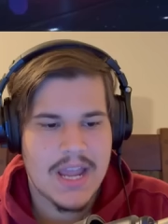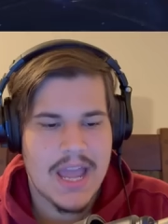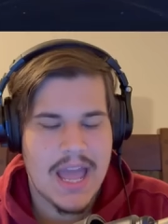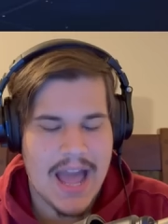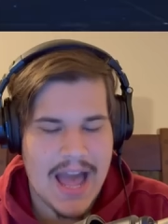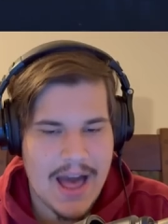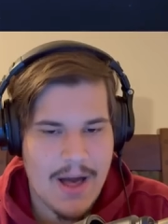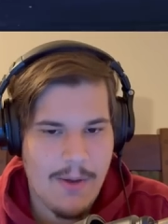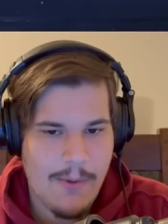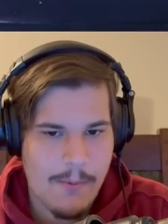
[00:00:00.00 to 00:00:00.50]

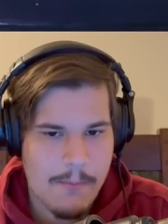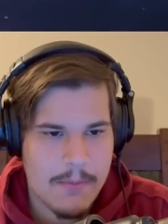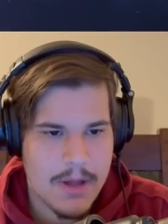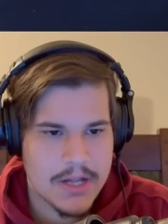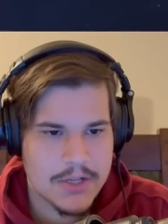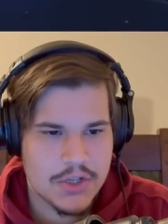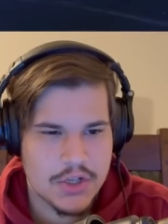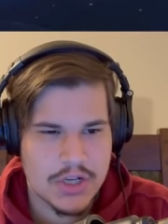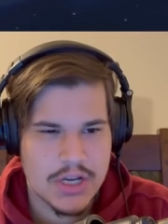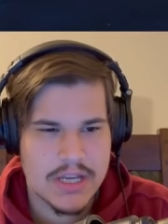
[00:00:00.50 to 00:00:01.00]
How
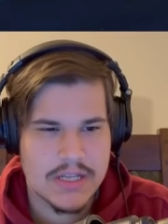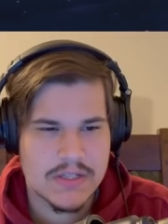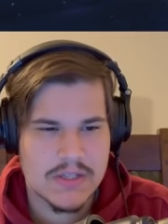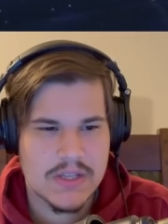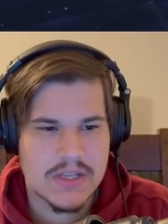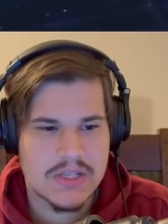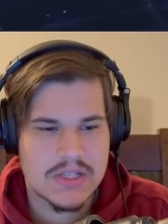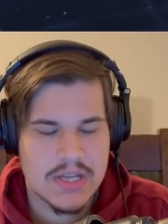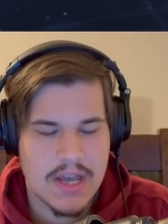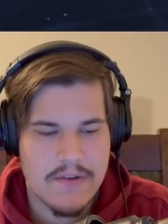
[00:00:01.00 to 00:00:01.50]
much is
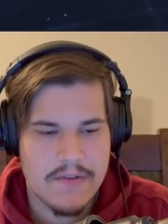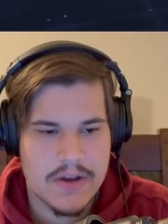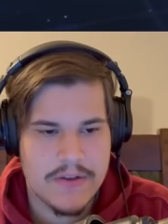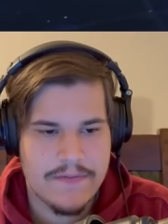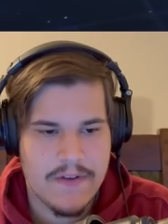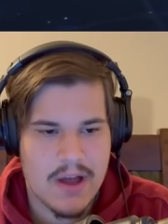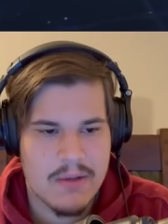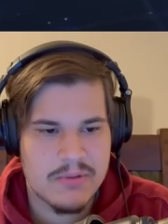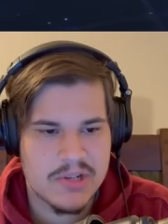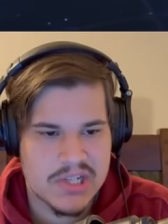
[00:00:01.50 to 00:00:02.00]
the
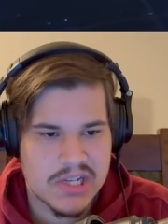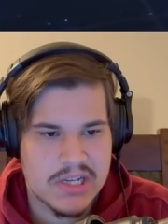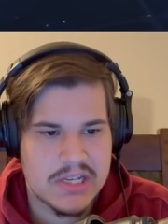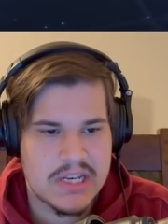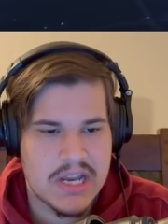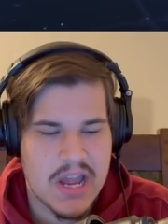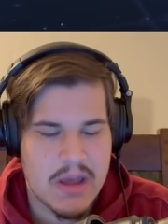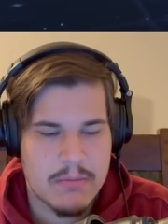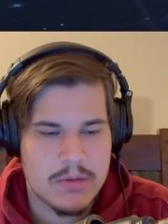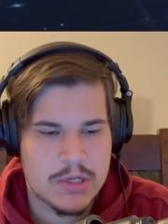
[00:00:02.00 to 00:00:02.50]
75%
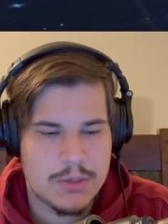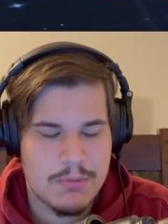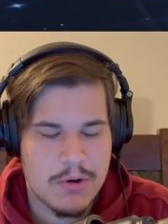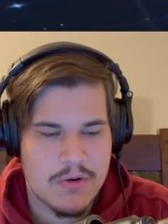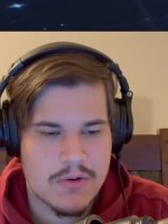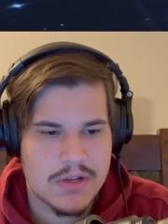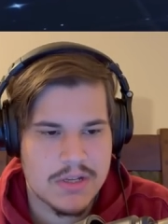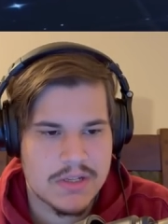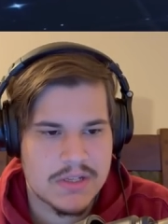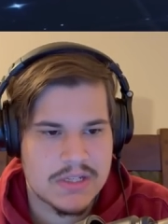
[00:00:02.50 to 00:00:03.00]
damage
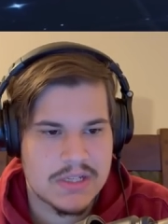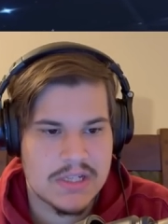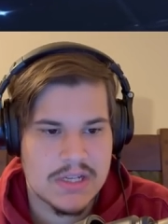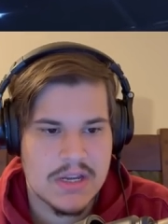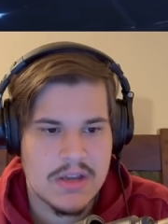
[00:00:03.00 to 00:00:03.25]
bonus,